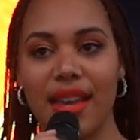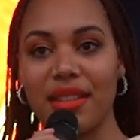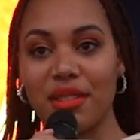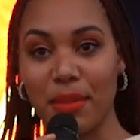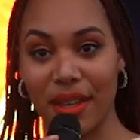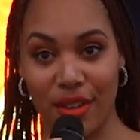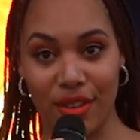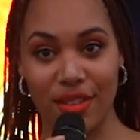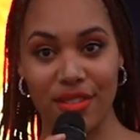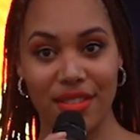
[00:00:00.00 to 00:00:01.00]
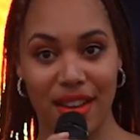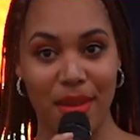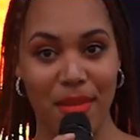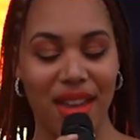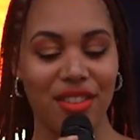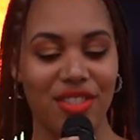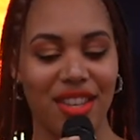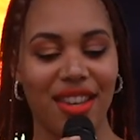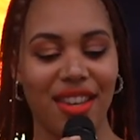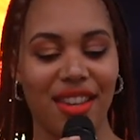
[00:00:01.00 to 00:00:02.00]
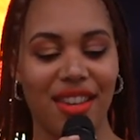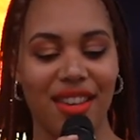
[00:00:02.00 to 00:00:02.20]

And because I am energy,